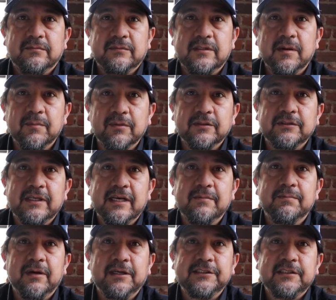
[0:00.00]
numbers in
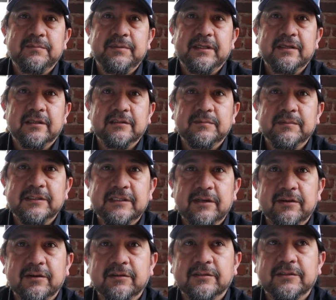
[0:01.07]
budget because
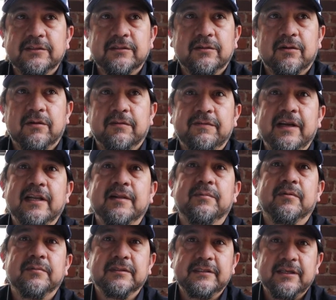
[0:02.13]
materials are available
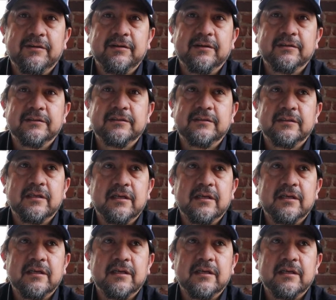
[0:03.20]
materials.